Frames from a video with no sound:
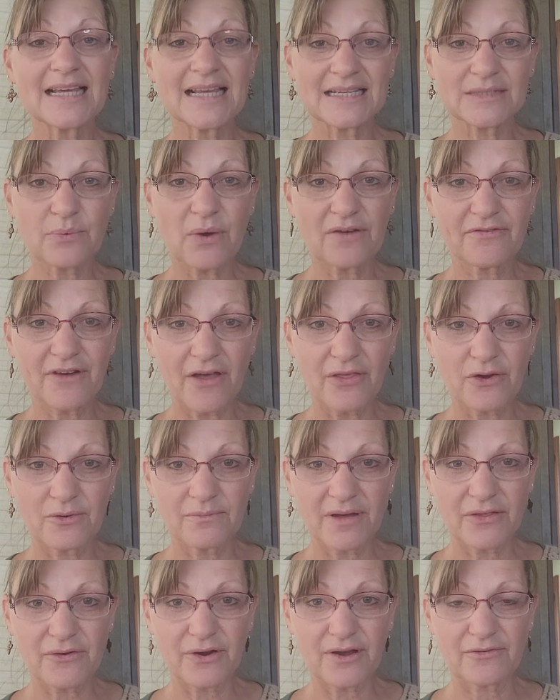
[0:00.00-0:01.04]
is what father and
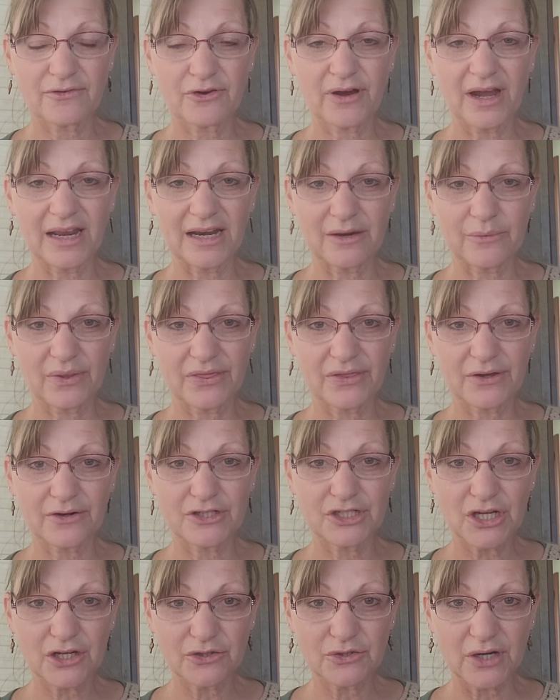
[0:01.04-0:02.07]
mother have created with their
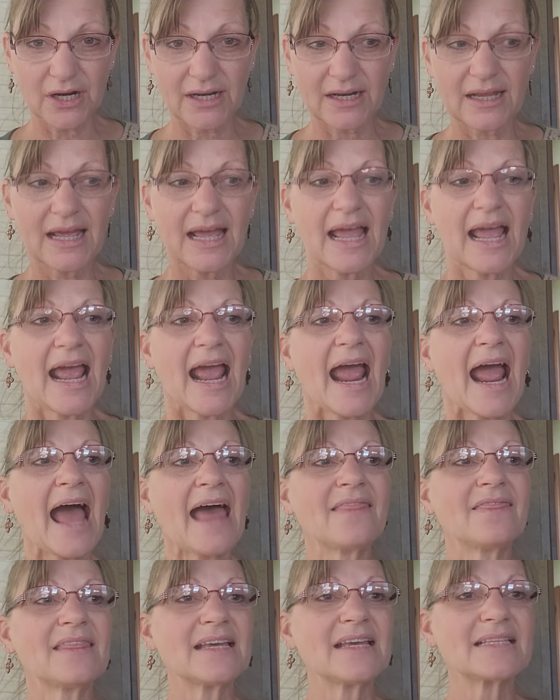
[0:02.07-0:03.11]
children
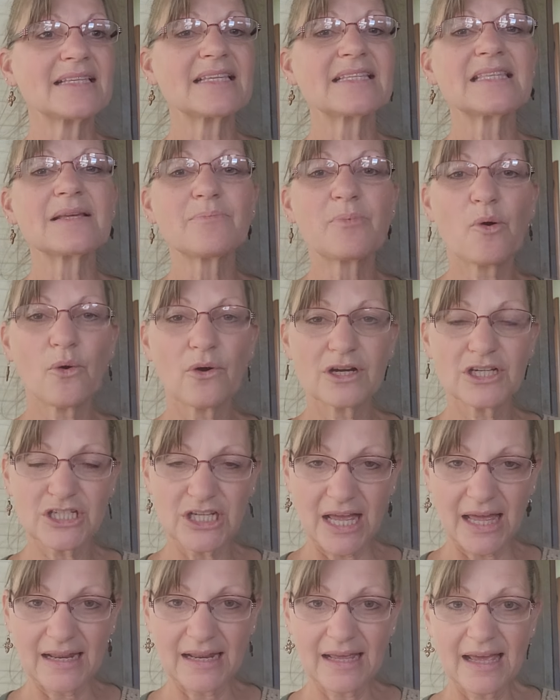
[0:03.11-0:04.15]
and this is the
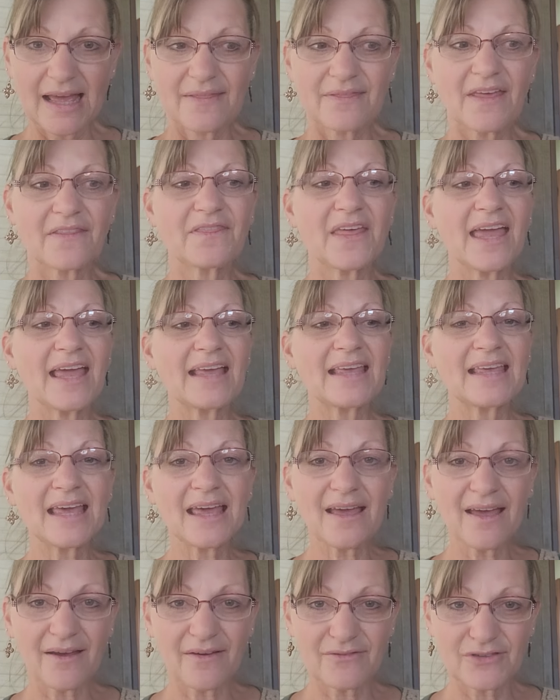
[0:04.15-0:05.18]
portion that they
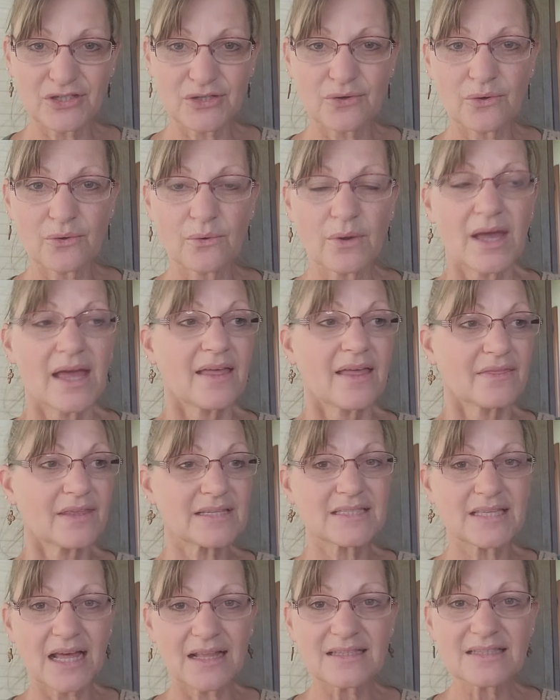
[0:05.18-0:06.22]
give to the
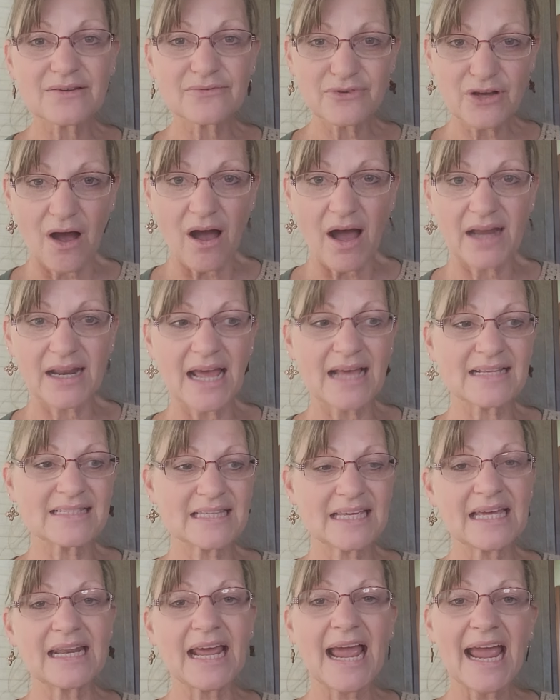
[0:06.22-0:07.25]
sons of God as
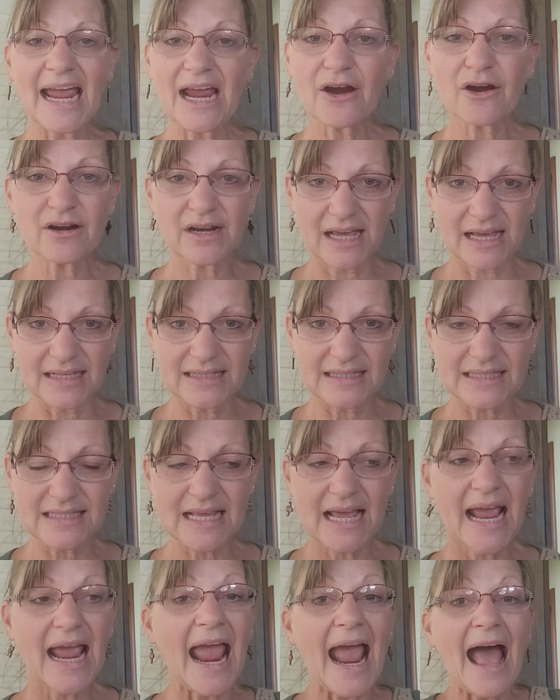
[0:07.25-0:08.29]
the inheritance
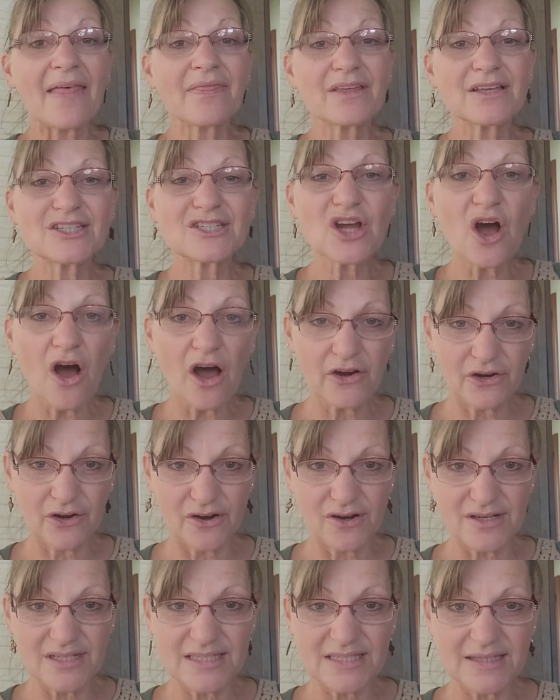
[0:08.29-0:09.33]
and the
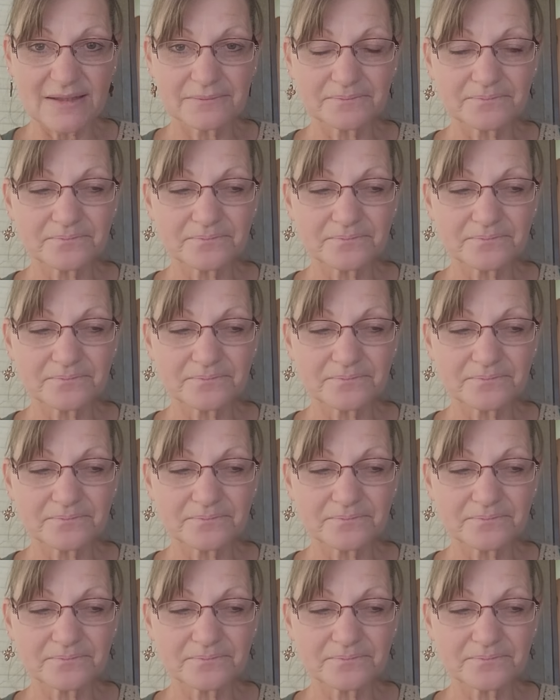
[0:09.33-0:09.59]
daughters